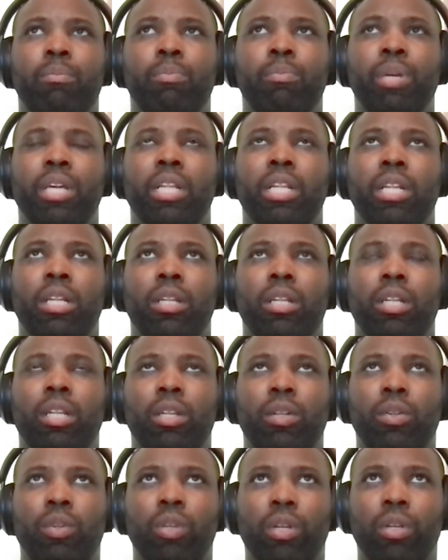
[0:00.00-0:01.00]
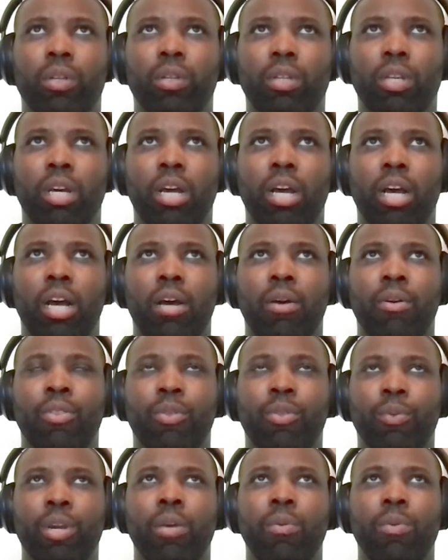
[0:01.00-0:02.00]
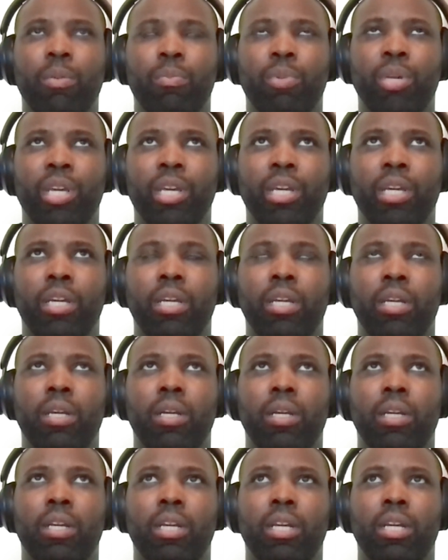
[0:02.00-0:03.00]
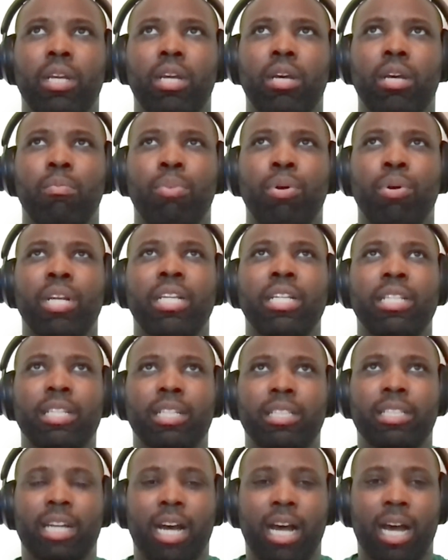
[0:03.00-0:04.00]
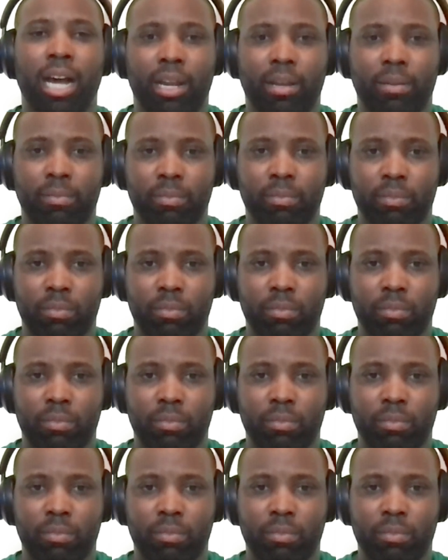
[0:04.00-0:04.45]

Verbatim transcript: uh, three would be put in the time